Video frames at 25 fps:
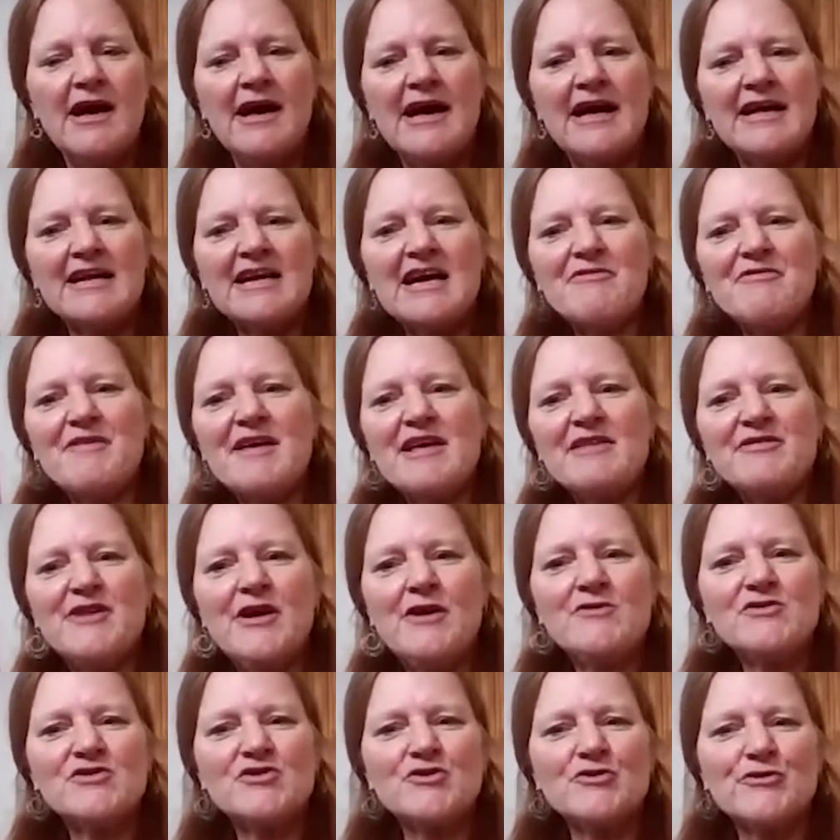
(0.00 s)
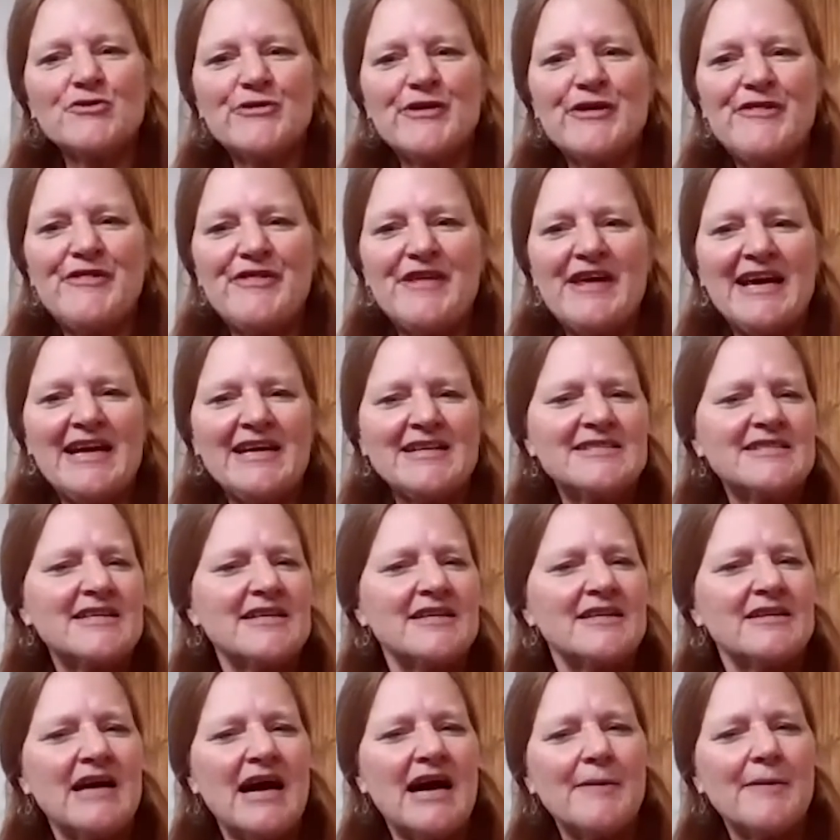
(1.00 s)
And I think those are the things
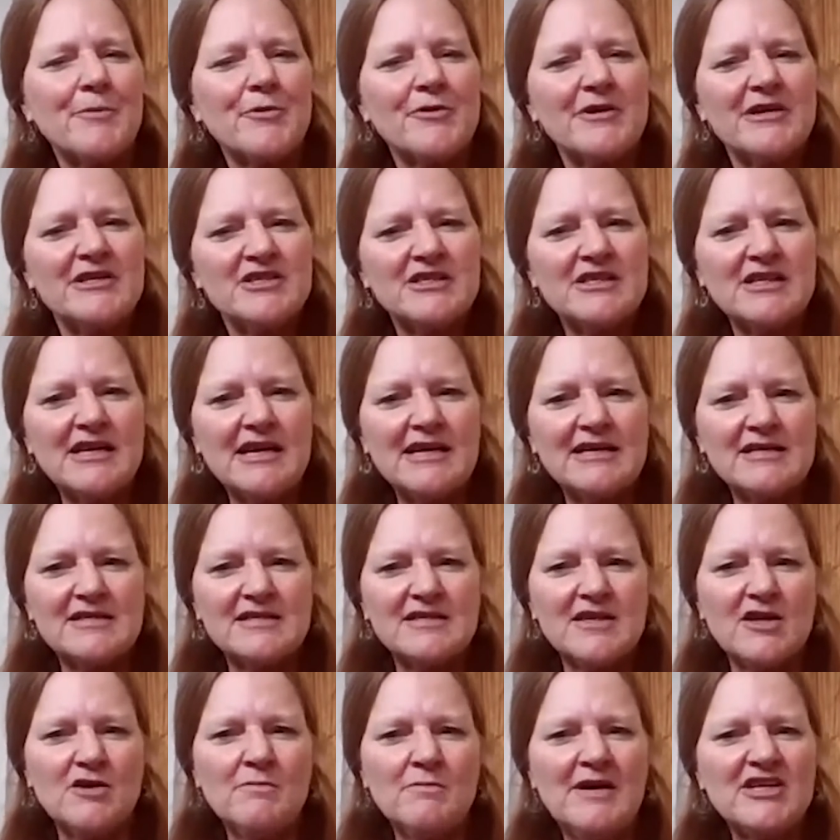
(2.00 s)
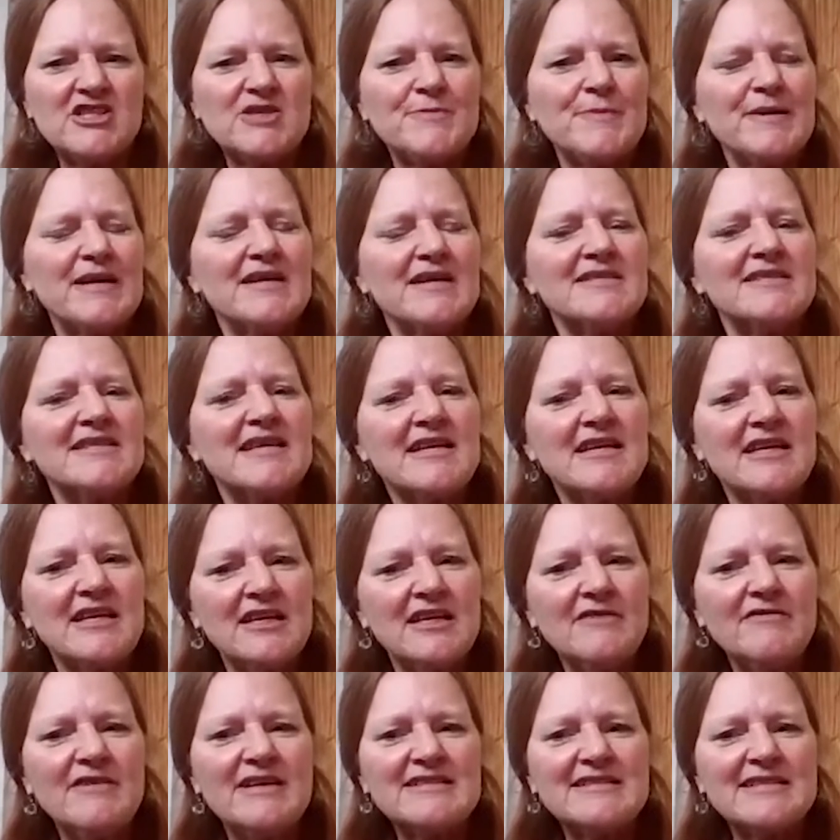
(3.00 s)
that I appreciate so much, because they
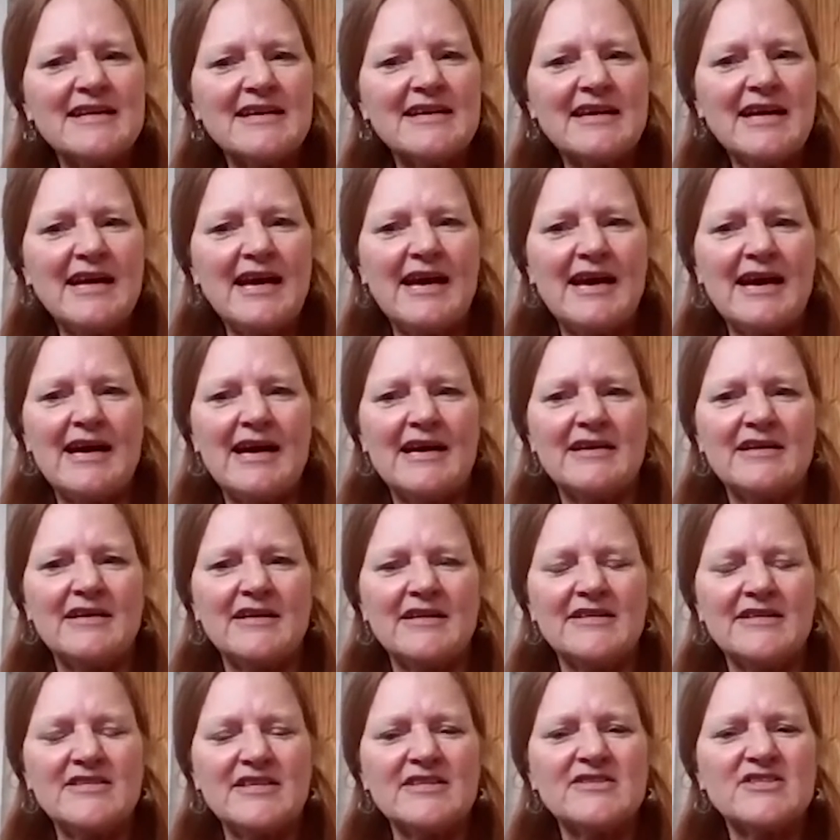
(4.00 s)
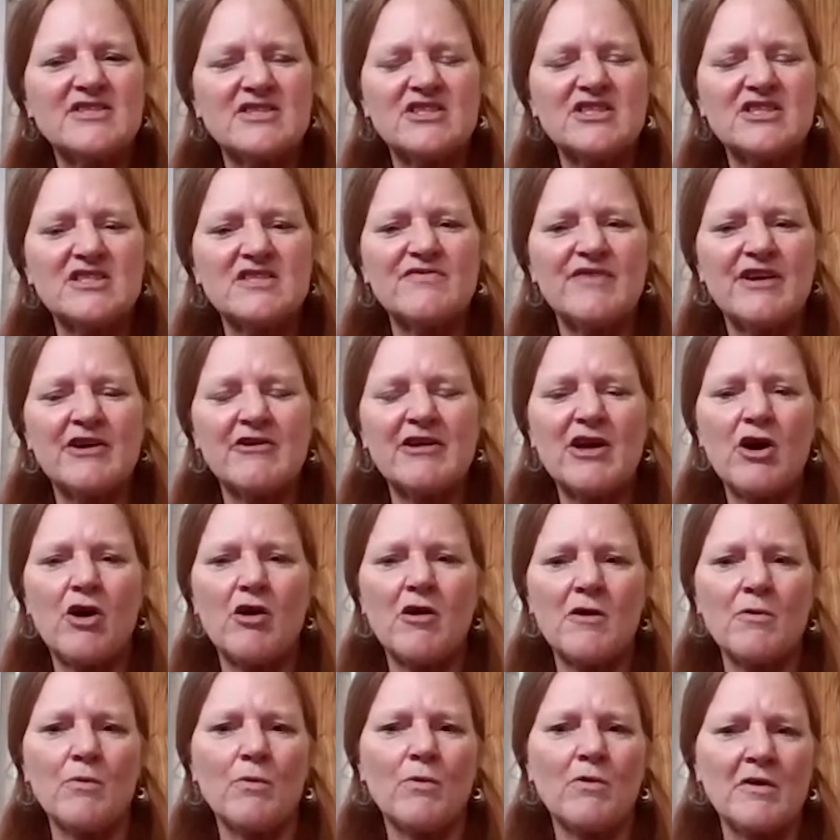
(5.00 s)
give as they can. And it's just very
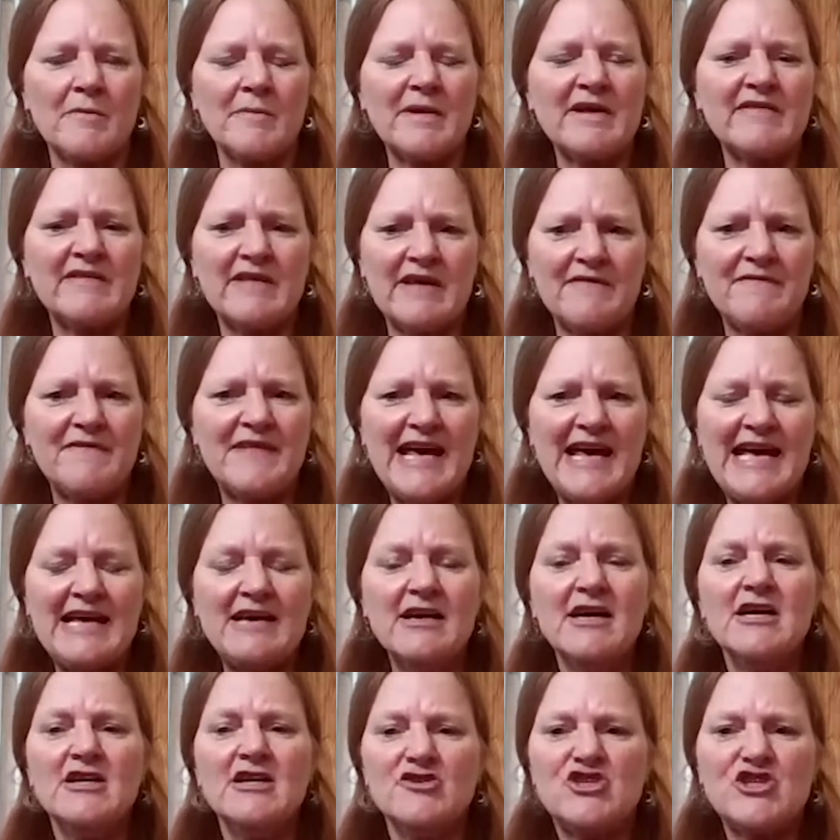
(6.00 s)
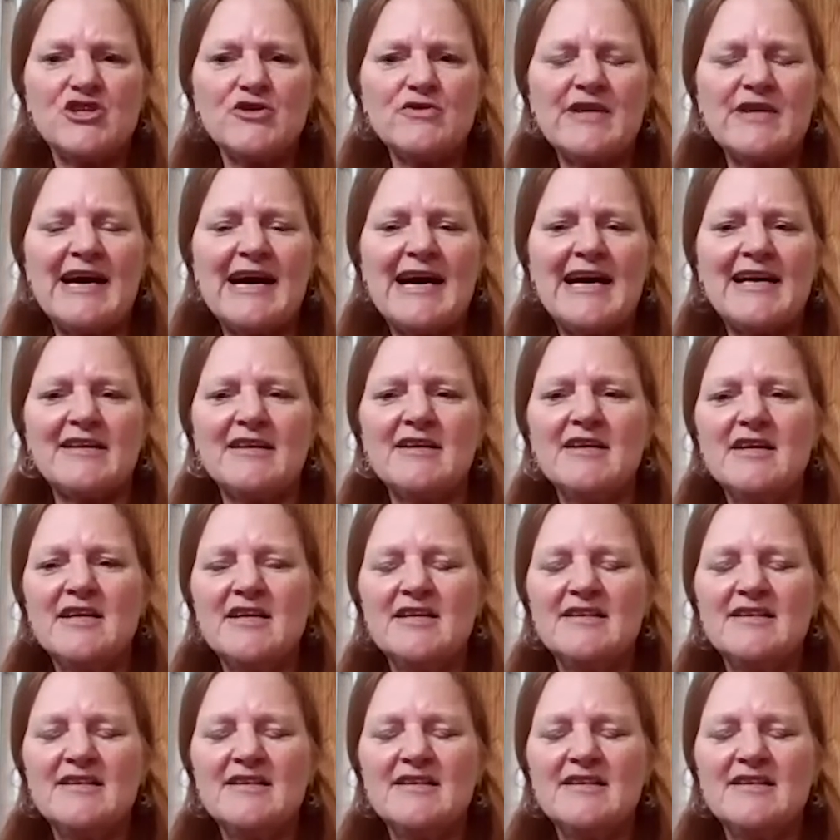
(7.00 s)
heartwarming that they do that.